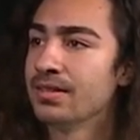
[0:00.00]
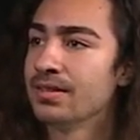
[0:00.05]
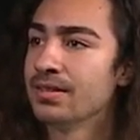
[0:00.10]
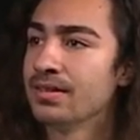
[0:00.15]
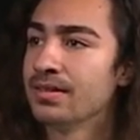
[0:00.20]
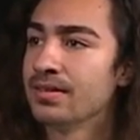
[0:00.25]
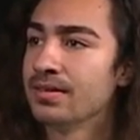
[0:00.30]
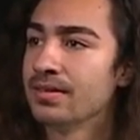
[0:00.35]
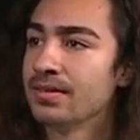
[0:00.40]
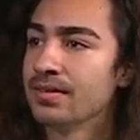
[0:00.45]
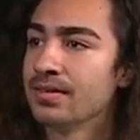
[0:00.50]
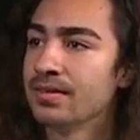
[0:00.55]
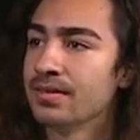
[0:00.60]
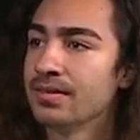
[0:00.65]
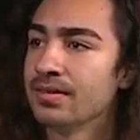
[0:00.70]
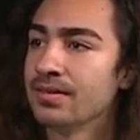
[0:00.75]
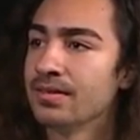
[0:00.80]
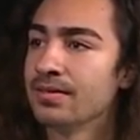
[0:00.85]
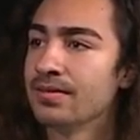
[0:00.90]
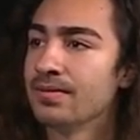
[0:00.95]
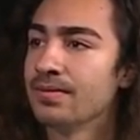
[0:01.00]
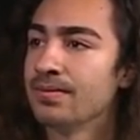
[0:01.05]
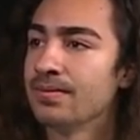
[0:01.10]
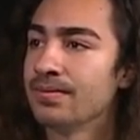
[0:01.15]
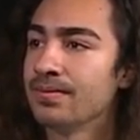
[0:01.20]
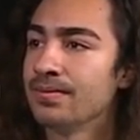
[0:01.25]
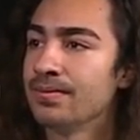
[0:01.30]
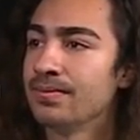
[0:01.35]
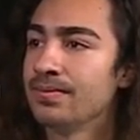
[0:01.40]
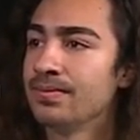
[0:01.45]

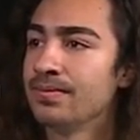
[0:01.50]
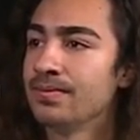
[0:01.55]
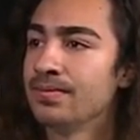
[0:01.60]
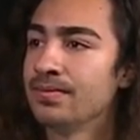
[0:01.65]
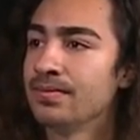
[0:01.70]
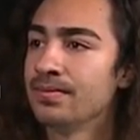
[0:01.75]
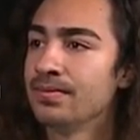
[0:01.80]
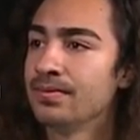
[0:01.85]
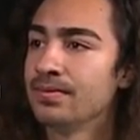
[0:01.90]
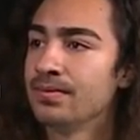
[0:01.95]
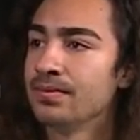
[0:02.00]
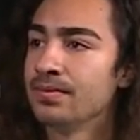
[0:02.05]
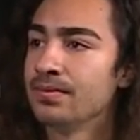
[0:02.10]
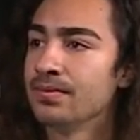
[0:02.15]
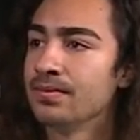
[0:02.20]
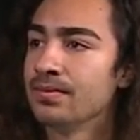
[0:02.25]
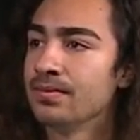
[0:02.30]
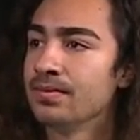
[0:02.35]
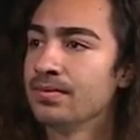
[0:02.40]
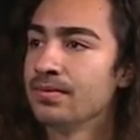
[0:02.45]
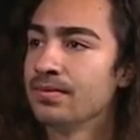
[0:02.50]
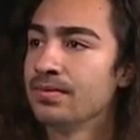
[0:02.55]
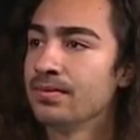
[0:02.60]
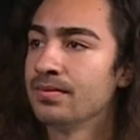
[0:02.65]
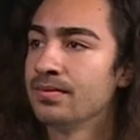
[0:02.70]
(no one is talking)